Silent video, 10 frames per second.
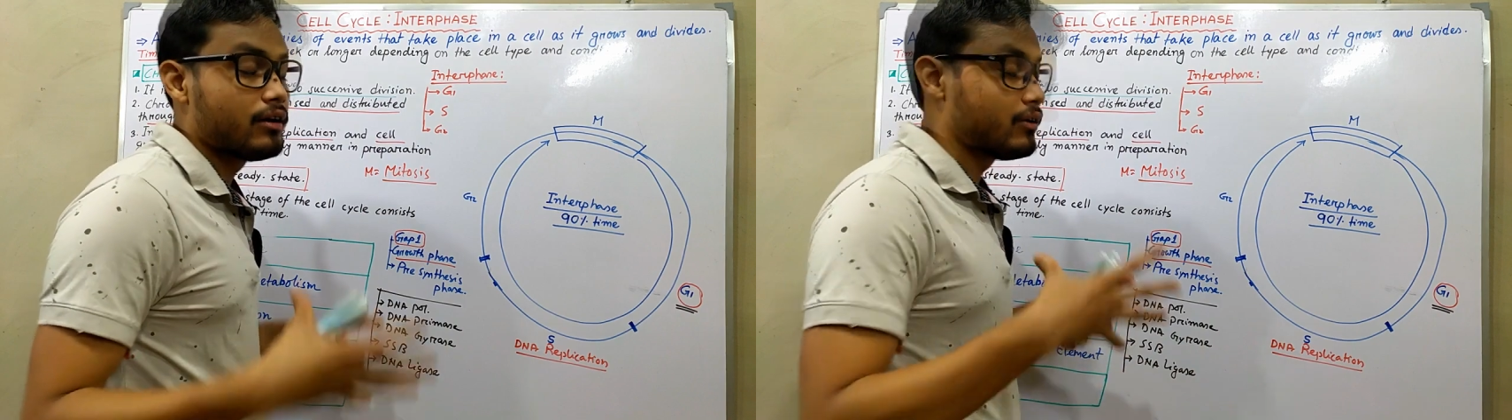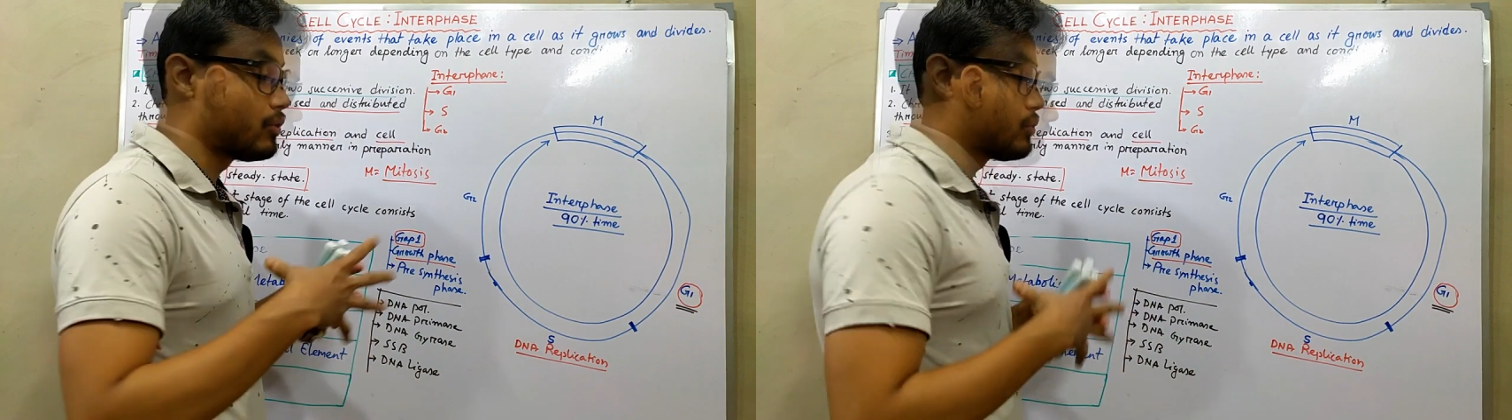
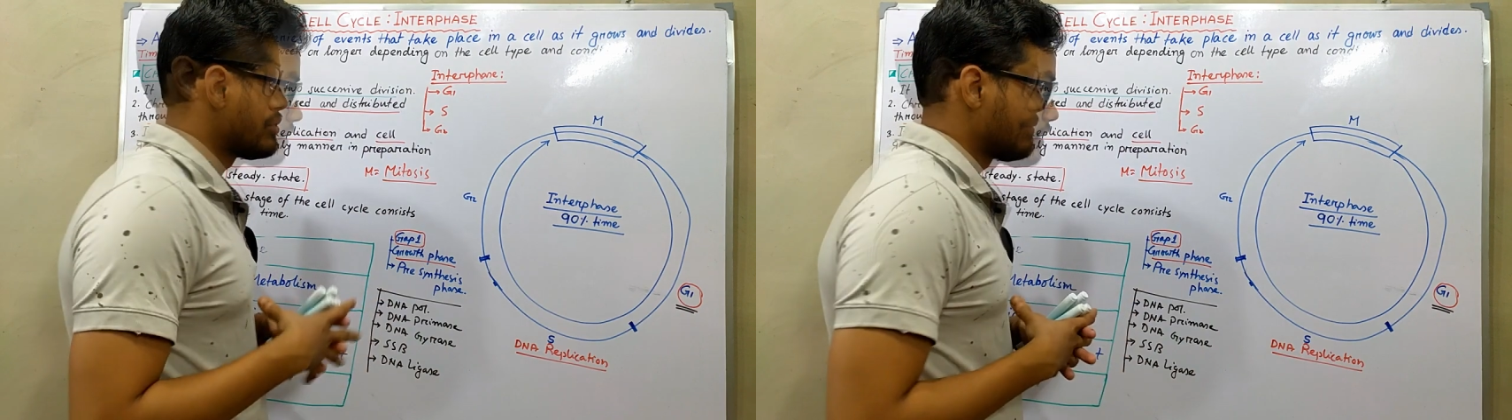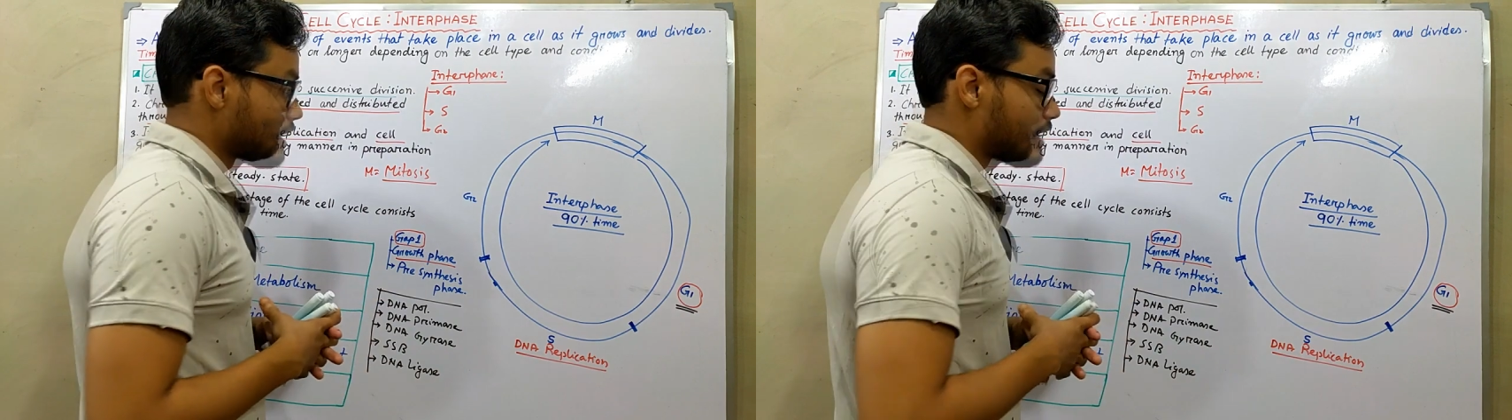
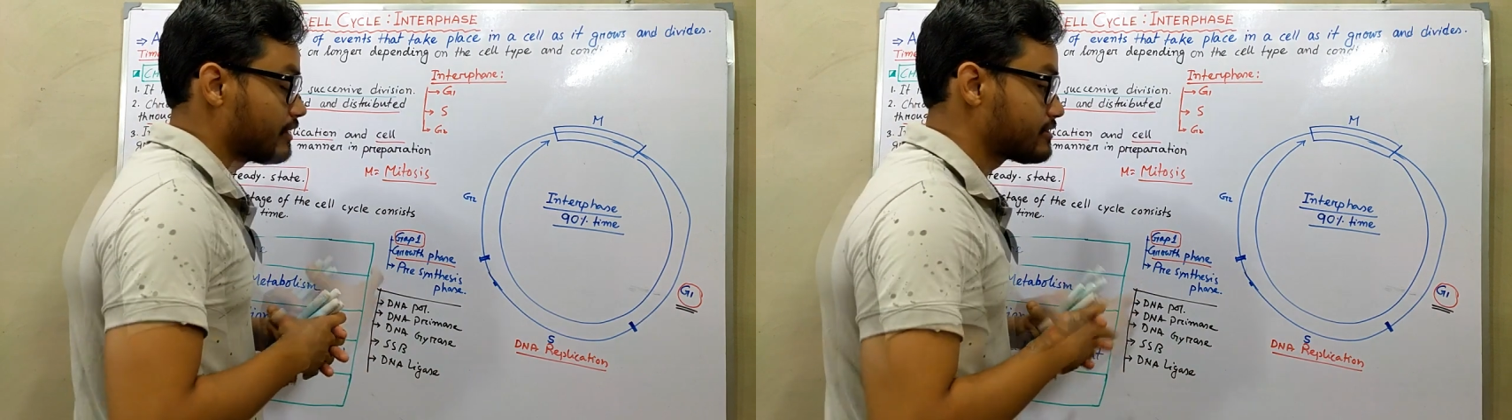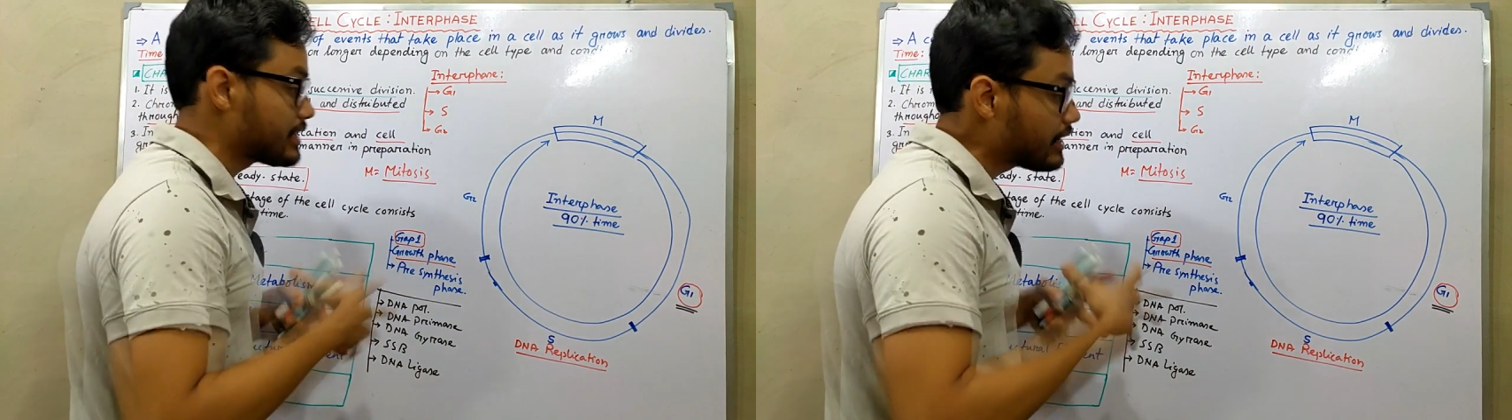grows and
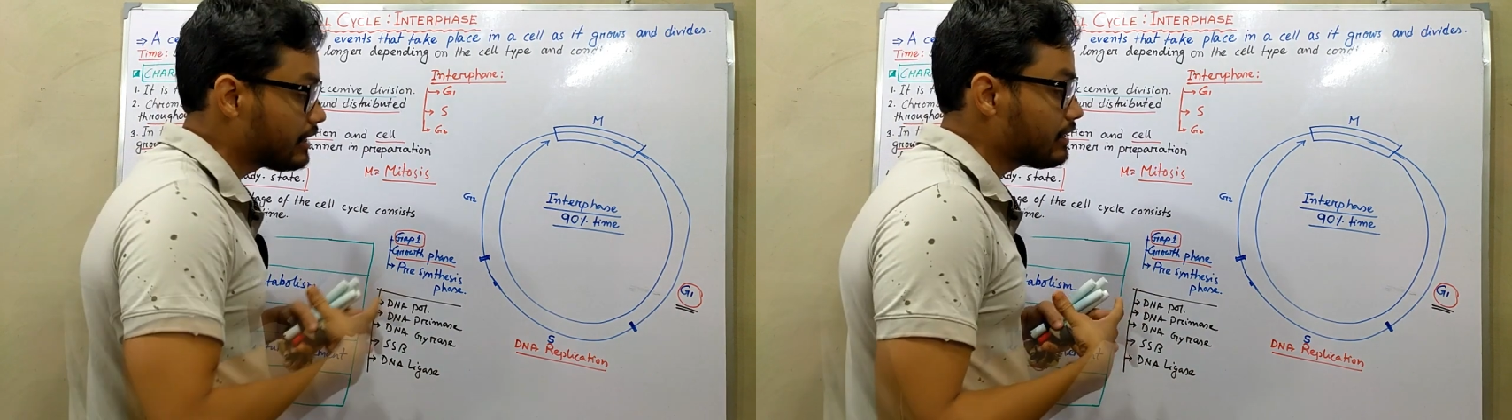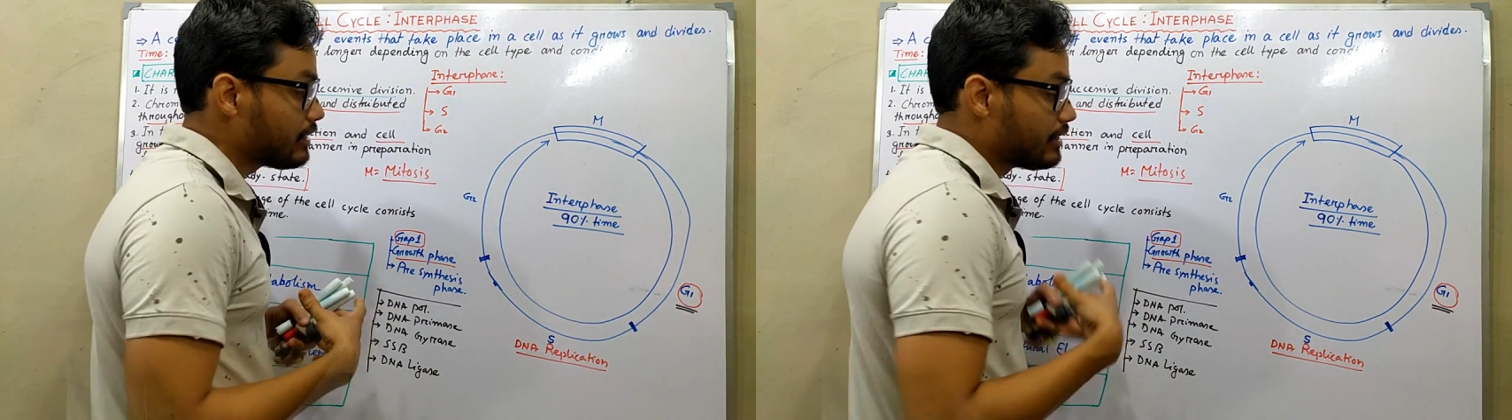the
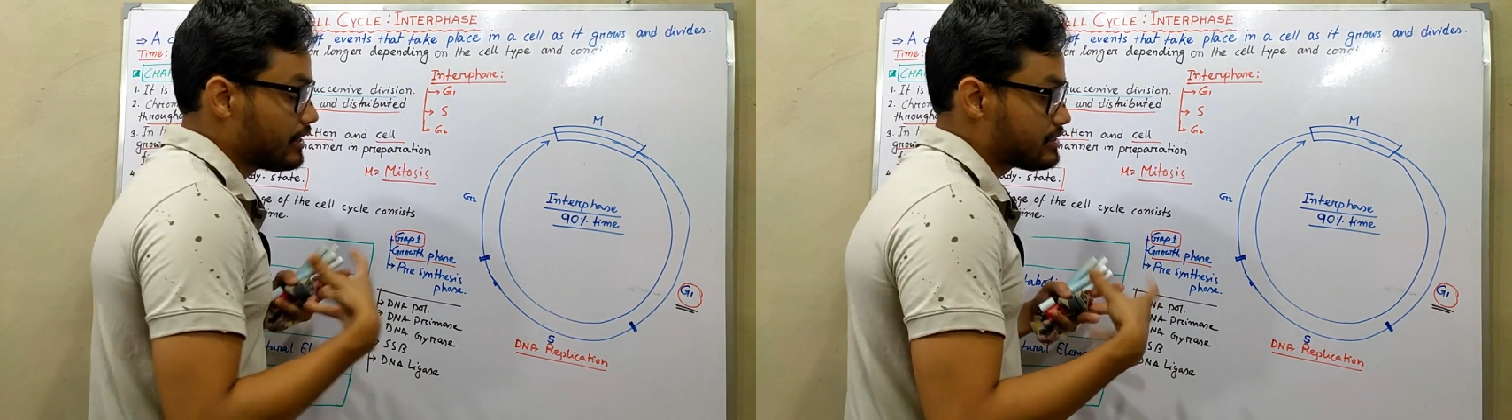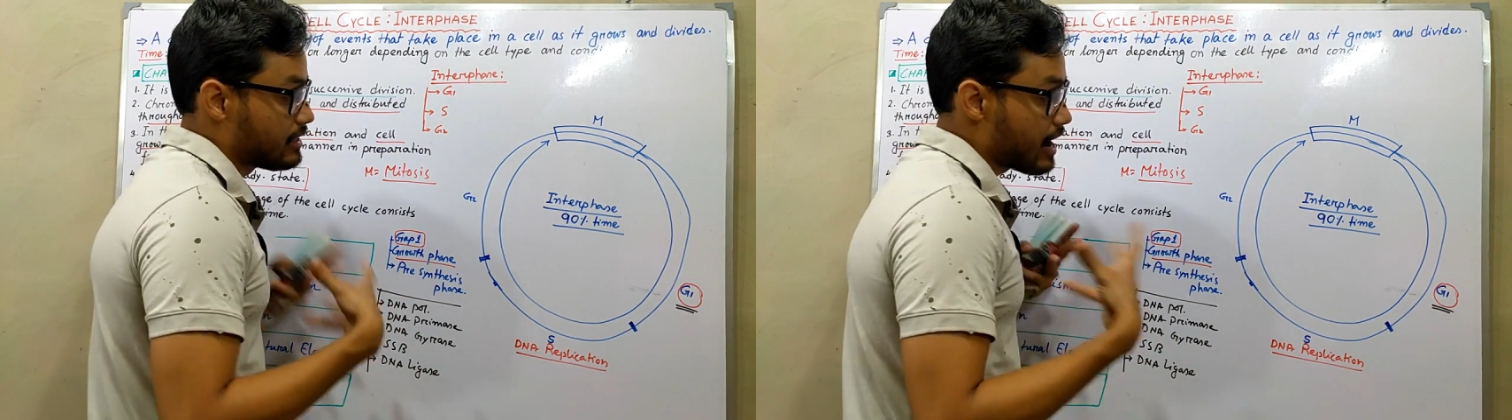cell is